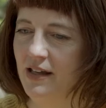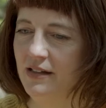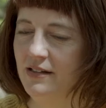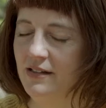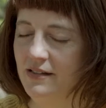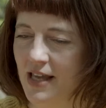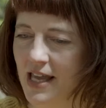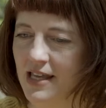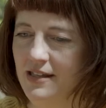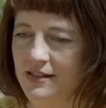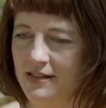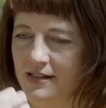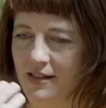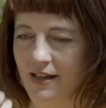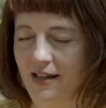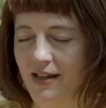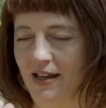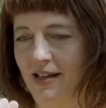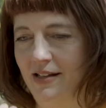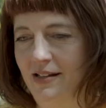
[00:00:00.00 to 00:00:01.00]

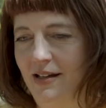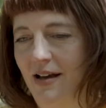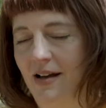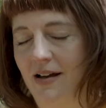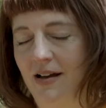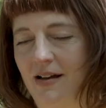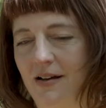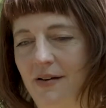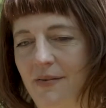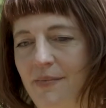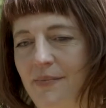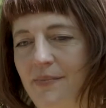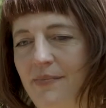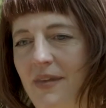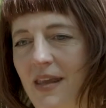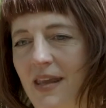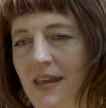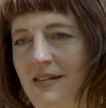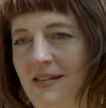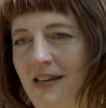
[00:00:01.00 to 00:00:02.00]
tasting it.
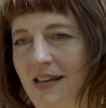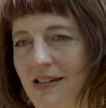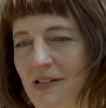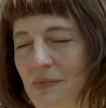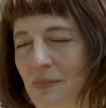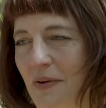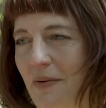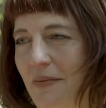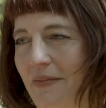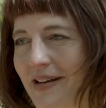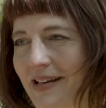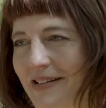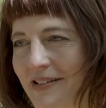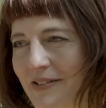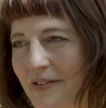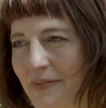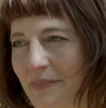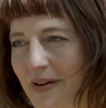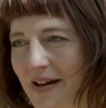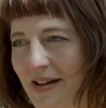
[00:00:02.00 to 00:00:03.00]
Eating is probably
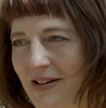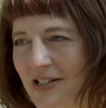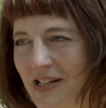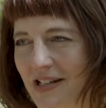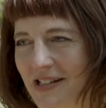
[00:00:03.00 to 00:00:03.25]
too much,